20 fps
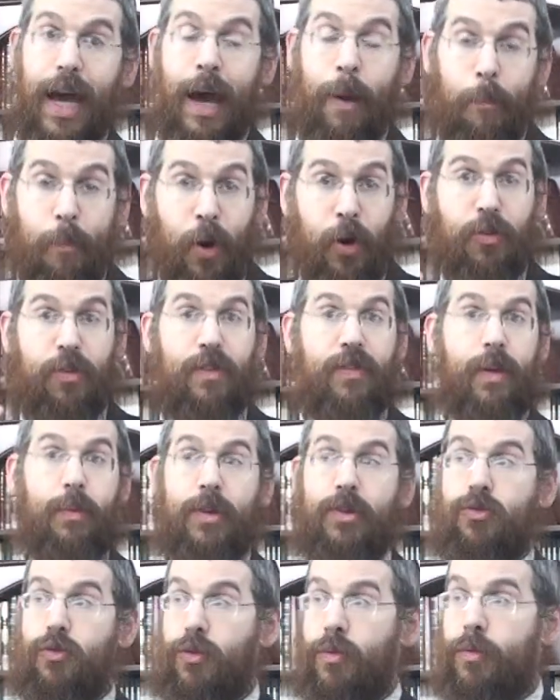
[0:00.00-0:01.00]
and both of them
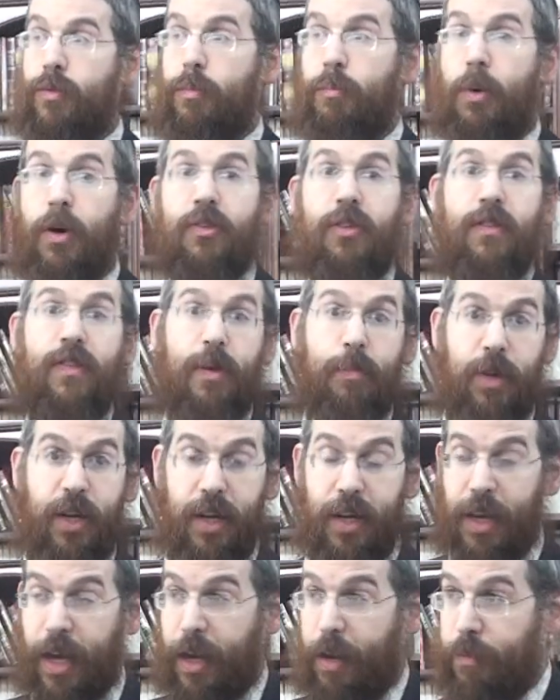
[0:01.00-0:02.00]
are true. Both of them are
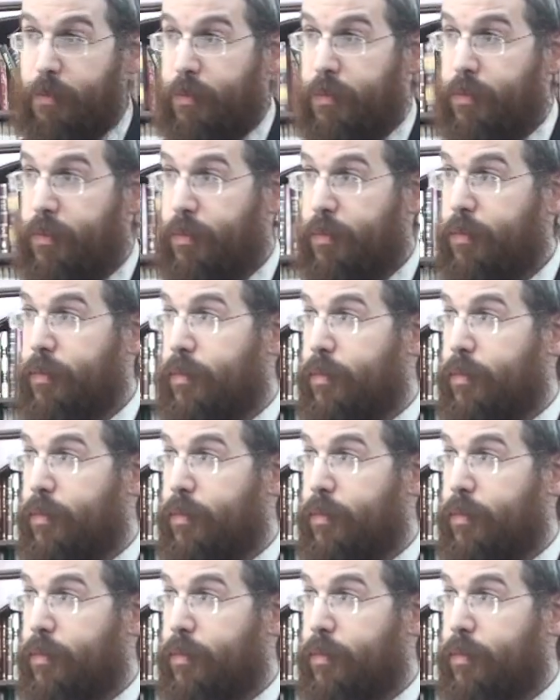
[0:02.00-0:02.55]
negay.